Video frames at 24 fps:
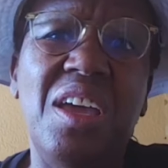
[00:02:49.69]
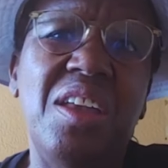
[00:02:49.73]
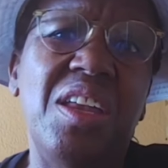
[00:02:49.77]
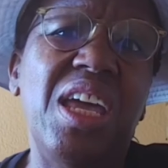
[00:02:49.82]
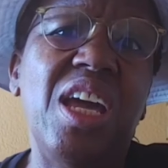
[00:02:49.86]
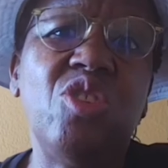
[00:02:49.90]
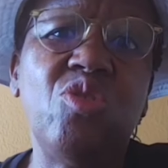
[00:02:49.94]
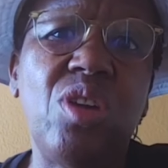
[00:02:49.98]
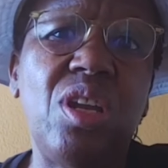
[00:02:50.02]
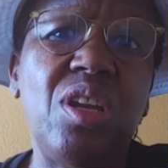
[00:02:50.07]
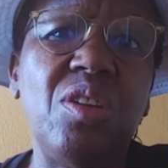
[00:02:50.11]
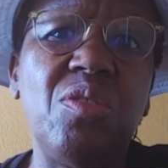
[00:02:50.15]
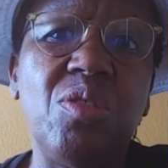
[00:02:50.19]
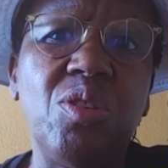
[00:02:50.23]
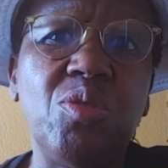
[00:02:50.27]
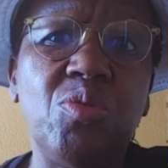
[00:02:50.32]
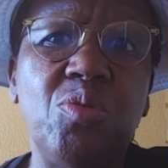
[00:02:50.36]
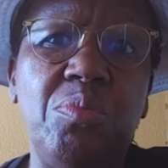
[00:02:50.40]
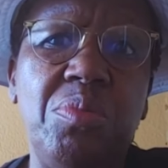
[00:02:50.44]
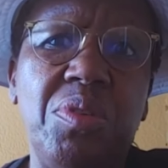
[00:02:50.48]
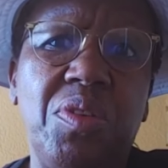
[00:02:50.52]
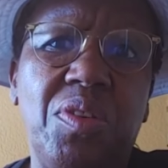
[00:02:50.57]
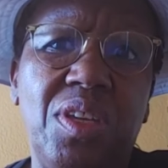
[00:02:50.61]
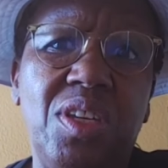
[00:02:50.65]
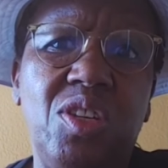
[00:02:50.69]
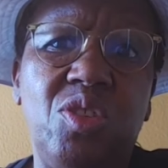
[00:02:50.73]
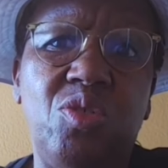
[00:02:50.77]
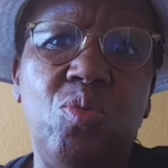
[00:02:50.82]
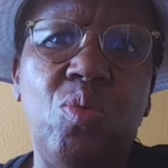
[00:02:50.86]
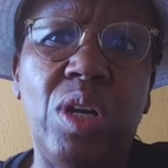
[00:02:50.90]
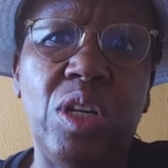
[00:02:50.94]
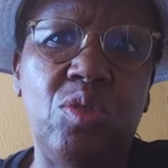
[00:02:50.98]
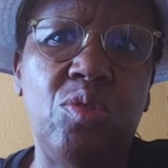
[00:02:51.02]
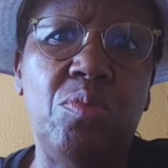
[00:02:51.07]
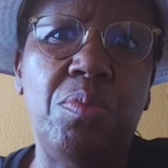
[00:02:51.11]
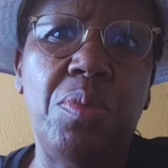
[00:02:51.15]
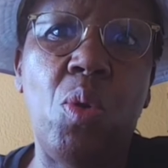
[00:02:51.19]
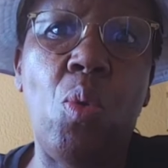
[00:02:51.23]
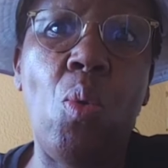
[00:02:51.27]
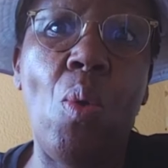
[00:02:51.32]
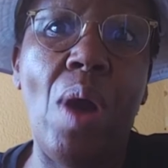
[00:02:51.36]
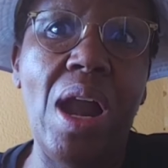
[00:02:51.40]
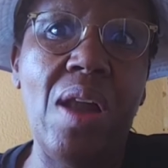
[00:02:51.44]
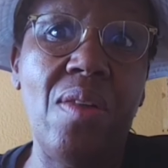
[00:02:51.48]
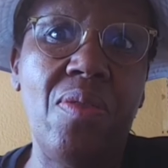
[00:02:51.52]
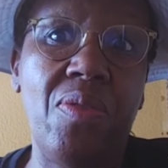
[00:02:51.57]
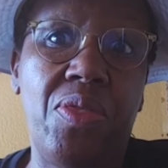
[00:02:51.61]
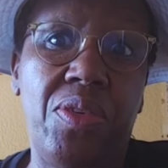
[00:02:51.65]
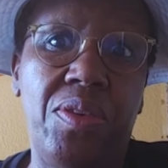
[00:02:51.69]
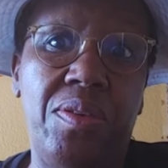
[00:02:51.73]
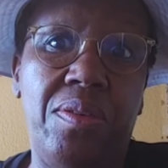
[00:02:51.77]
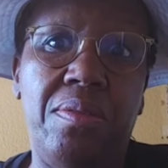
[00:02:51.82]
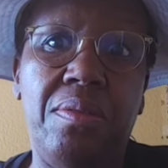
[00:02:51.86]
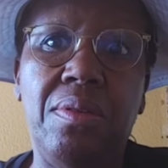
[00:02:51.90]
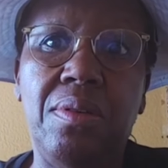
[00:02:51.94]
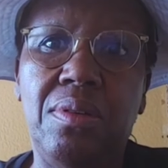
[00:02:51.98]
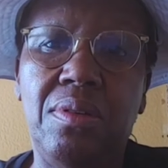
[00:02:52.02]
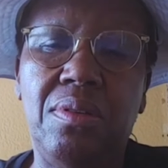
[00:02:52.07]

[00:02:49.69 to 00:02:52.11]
Actually, not to be rich, you want to be wealthy.